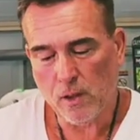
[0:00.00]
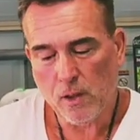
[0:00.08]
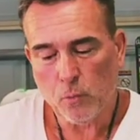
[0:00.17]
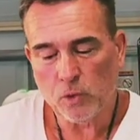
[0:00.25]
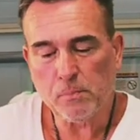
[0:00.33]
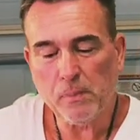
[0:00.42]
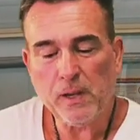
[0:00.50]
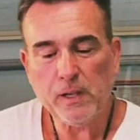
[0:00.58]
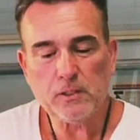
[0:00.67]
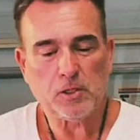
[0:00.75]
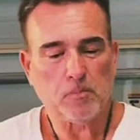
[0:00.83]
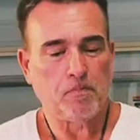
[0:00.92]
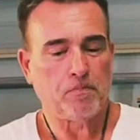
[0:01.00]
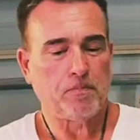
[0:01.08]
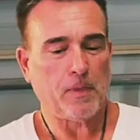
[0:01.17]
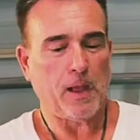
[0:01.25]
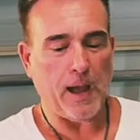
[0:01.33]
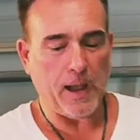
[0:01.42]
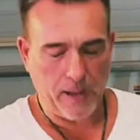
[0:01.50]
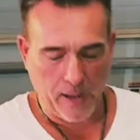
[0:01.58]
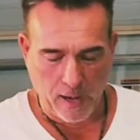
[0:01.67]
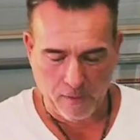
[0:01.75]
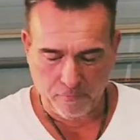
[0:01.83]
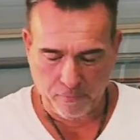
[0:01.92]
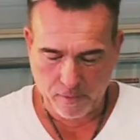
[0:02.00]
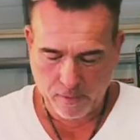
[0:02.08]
which means I have